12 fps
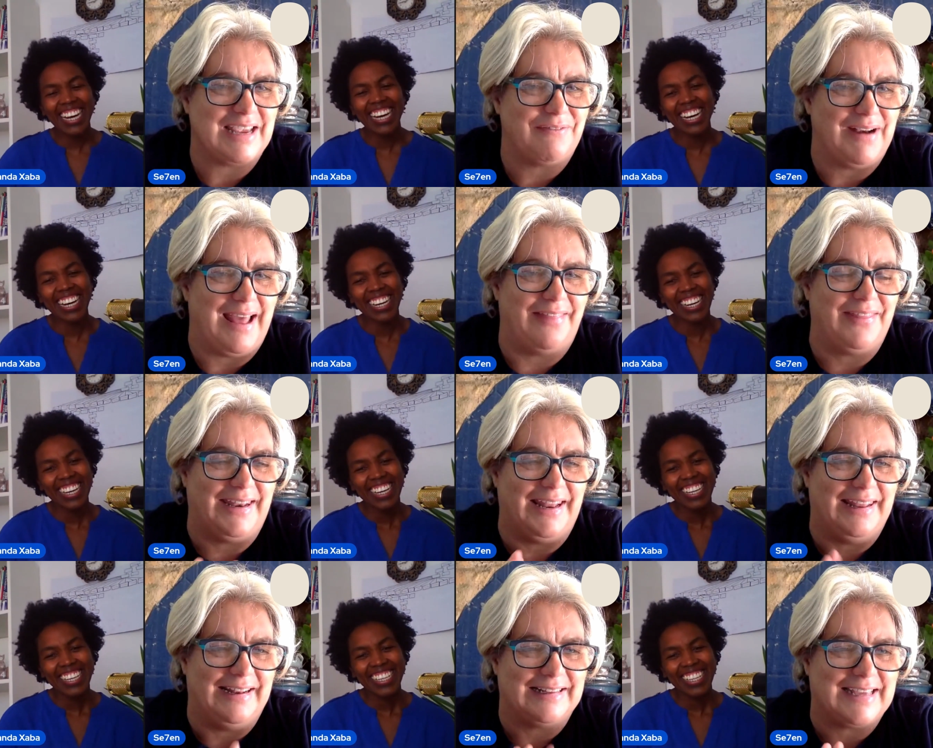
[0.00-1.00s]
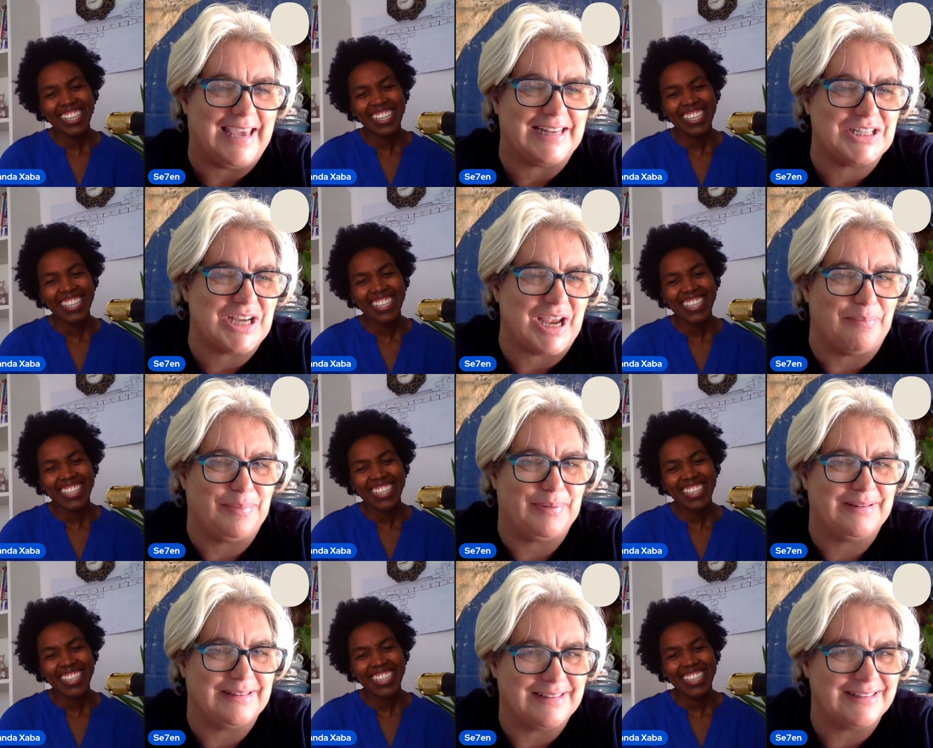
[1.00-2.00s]
Speaker 1: even a little catch up.
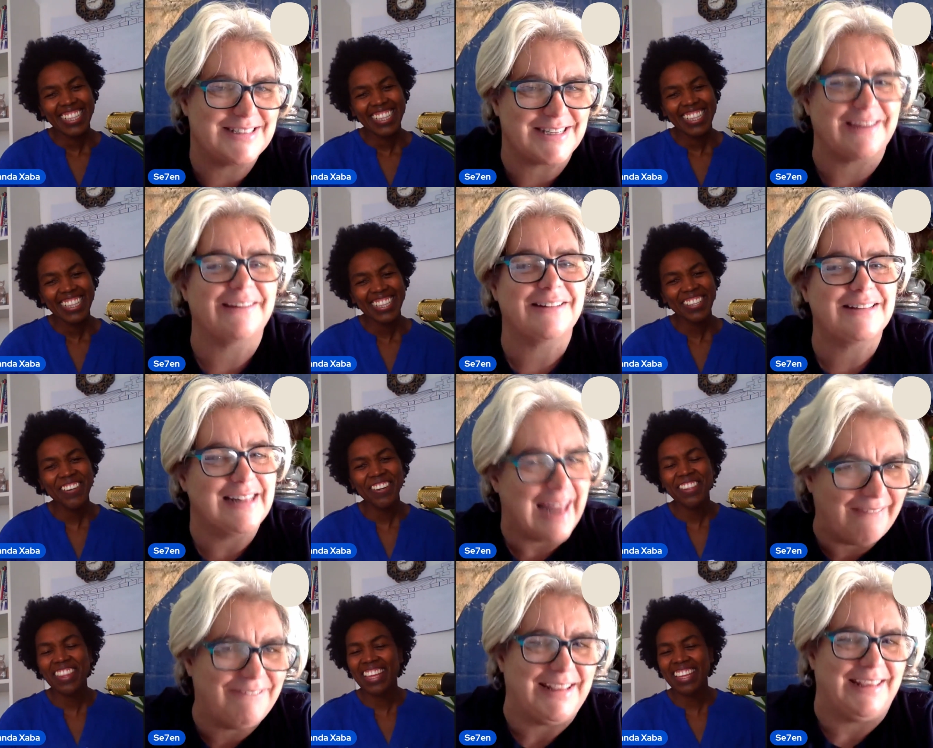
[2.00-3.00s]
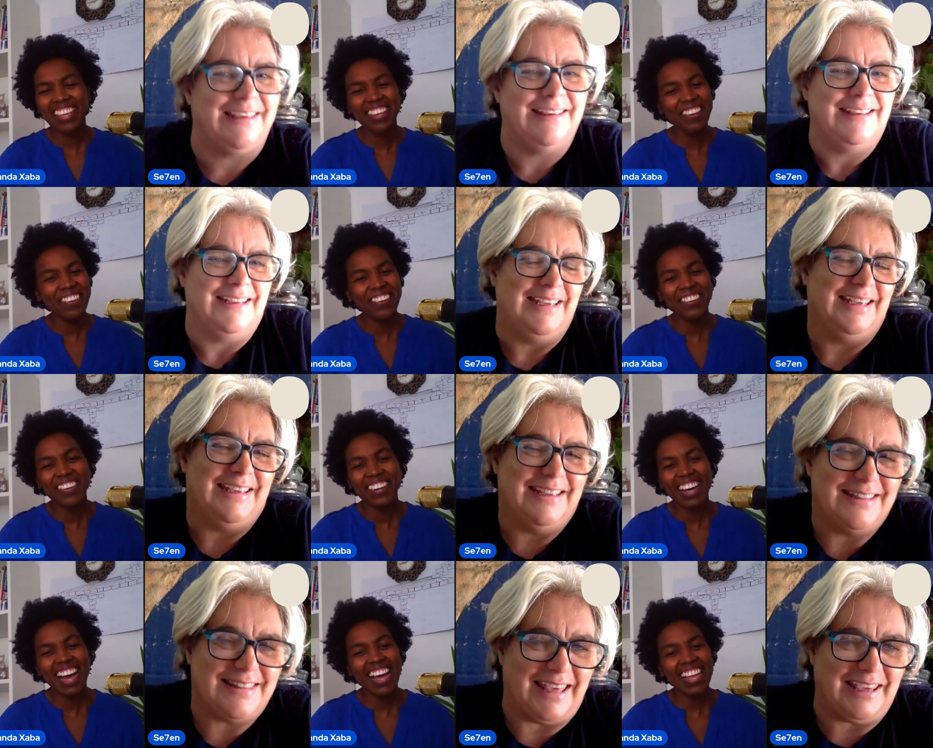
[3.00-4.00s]
So no, lovely.
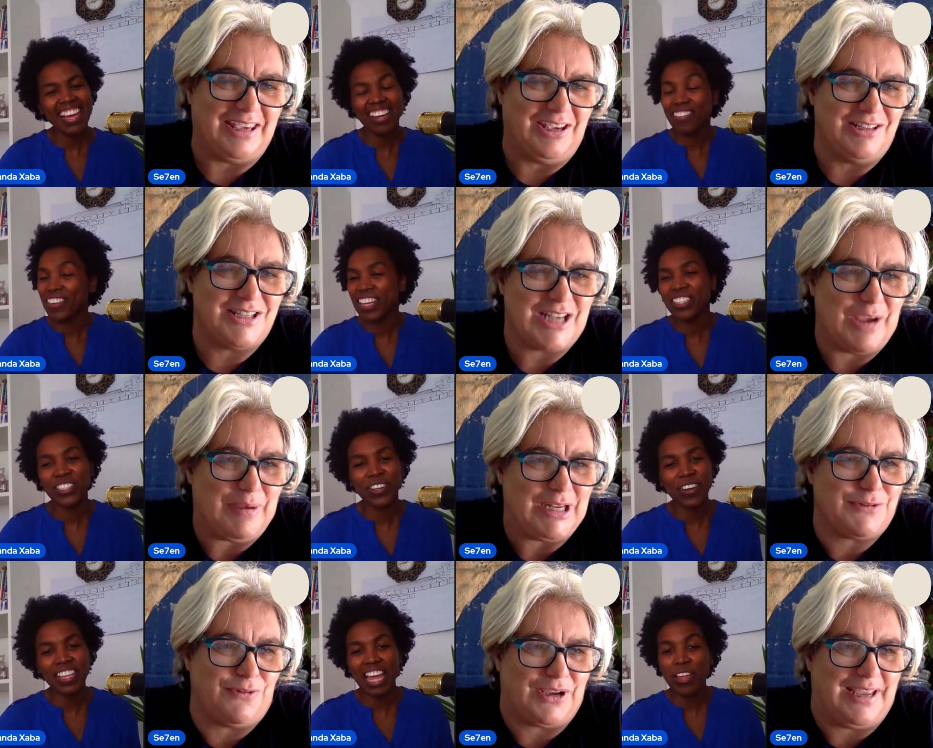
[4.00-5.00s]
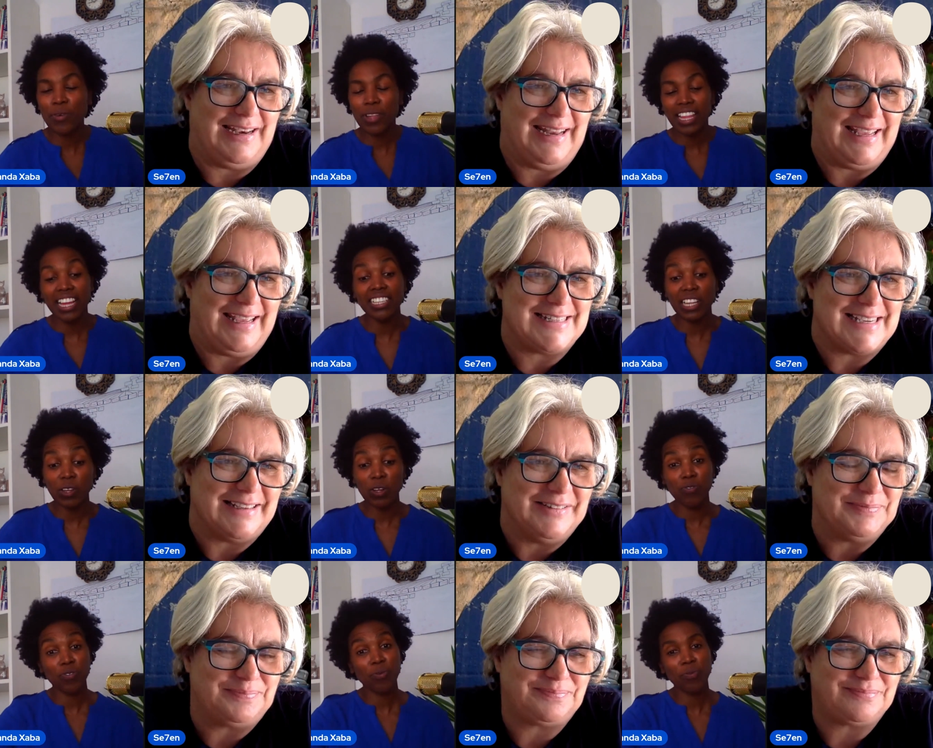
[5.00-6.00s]
Thank I you enjoyed and we learned a
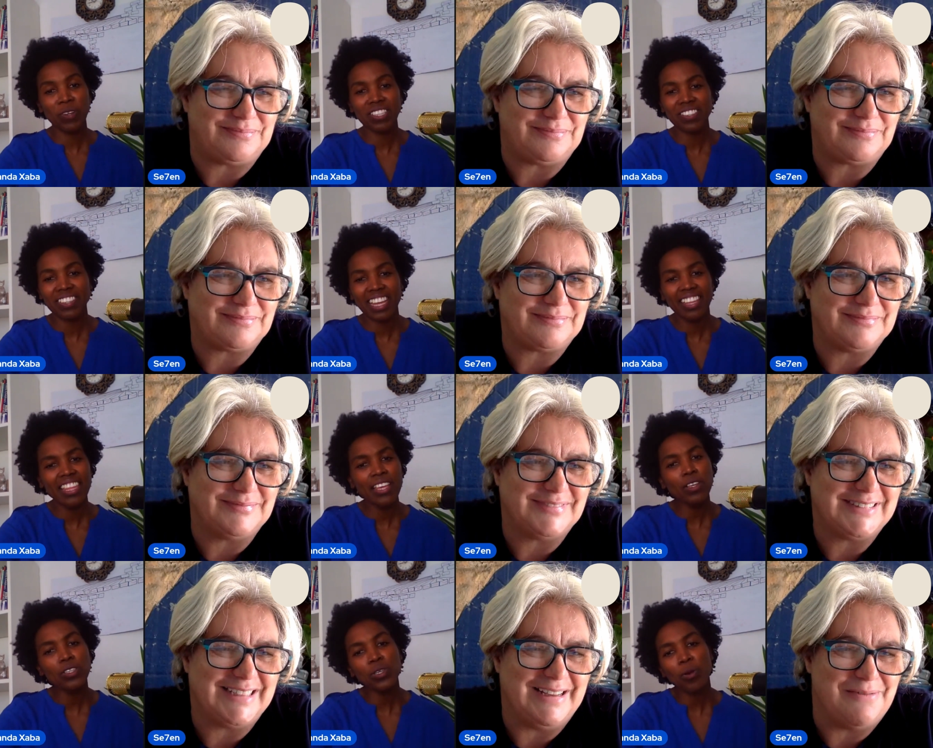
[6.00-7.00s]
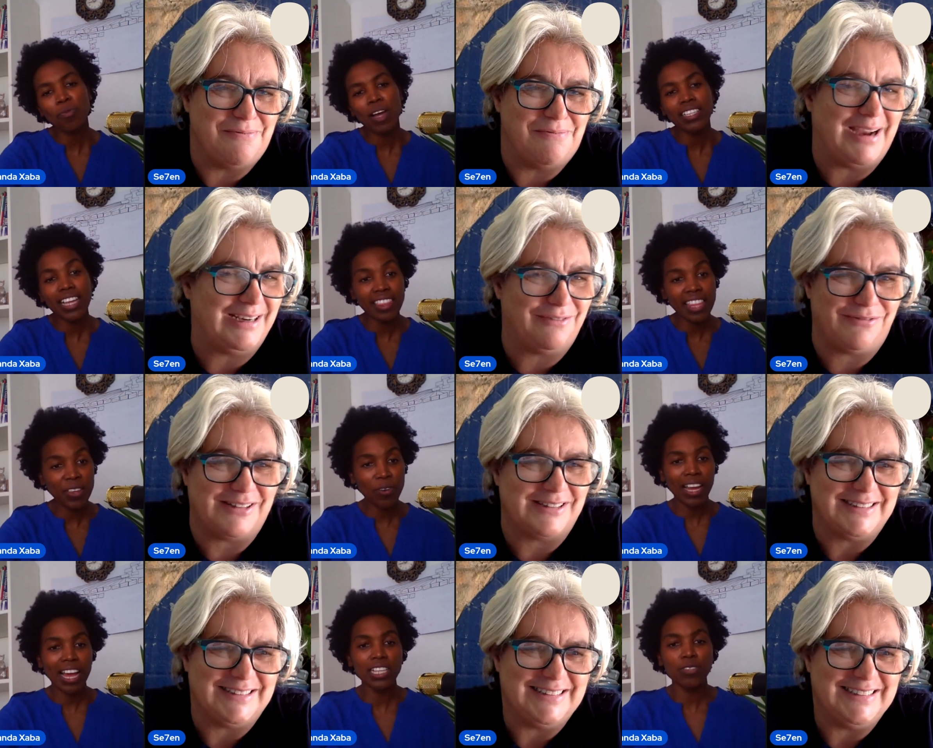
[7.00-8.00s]
lot
Speaker 2: from you today. Thank you so much. Welcome. And thank
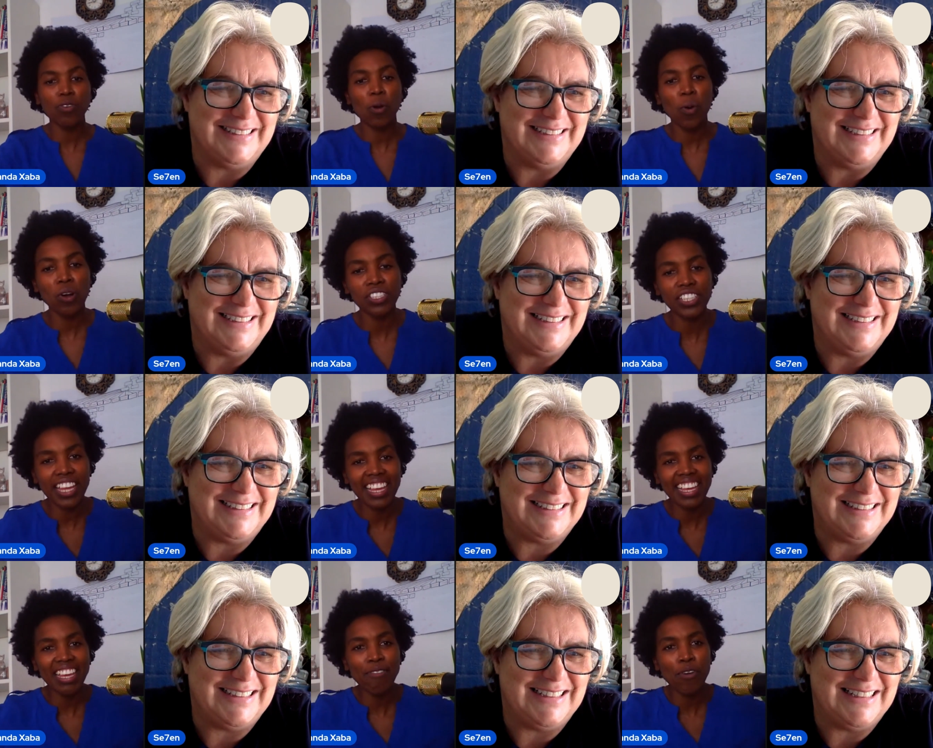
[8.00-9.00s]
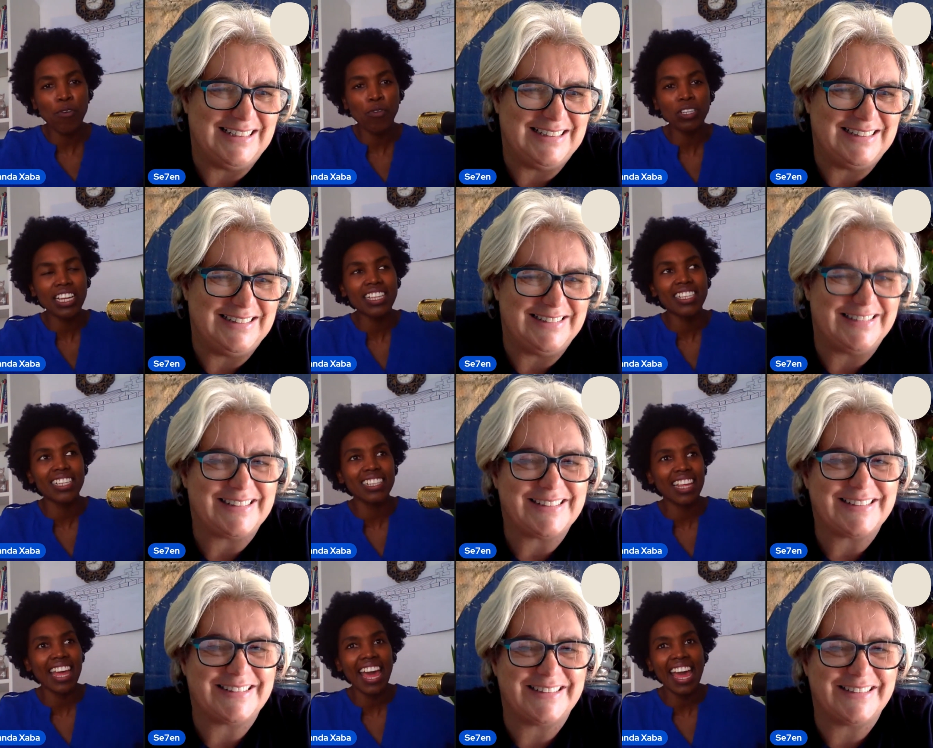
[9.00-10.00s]
you guys for watching. If you've watched
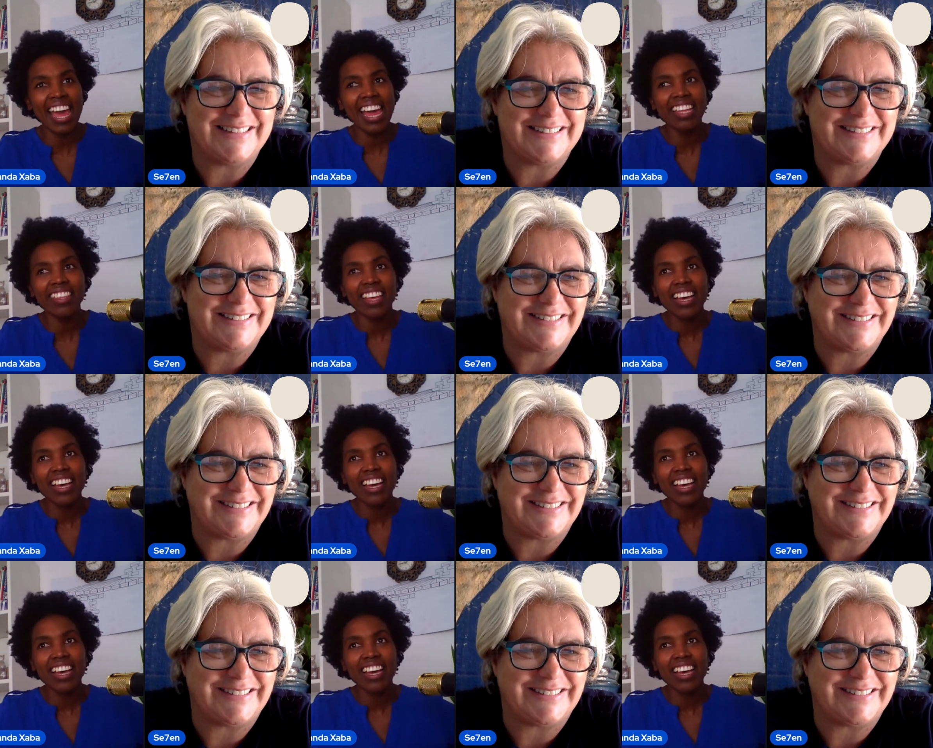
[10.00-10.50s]
until the end,